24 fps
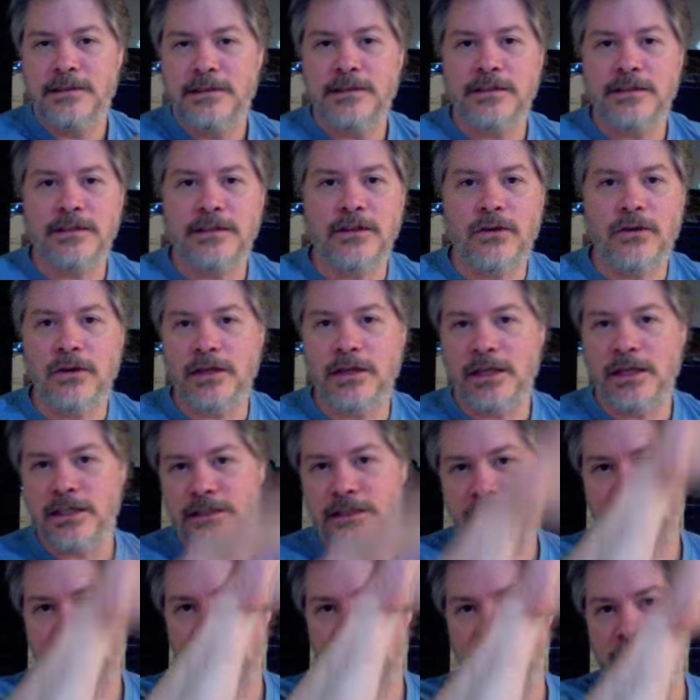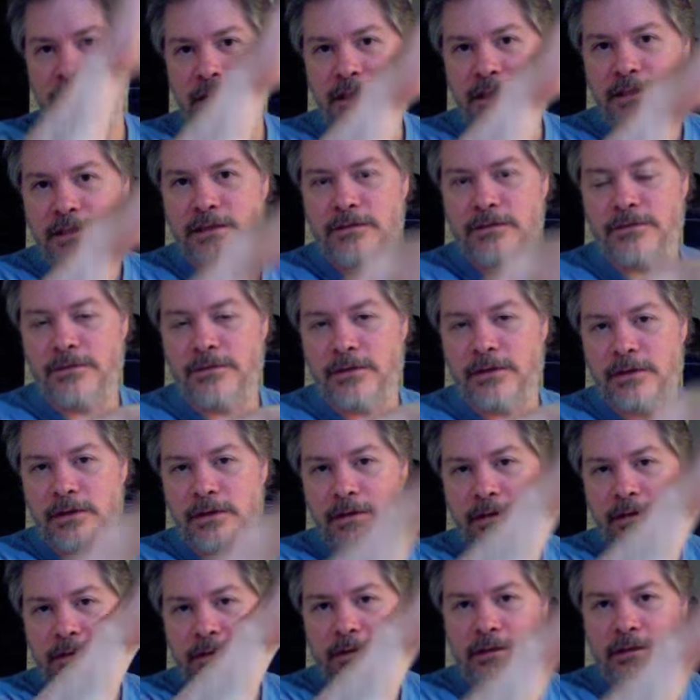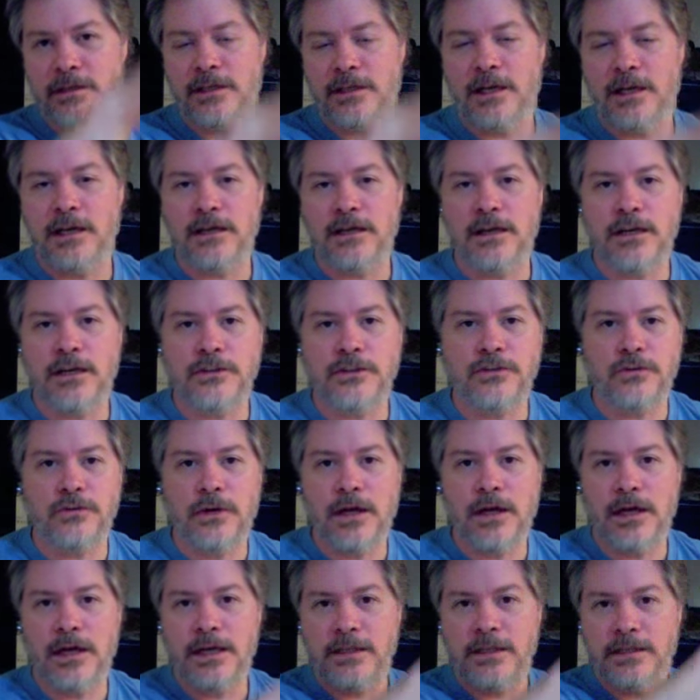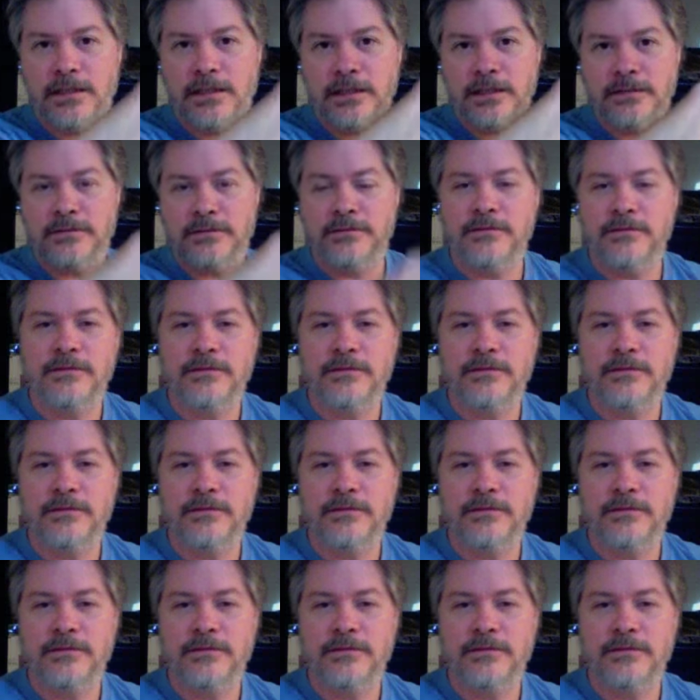you know, unless unless the front of the, the gun got too high to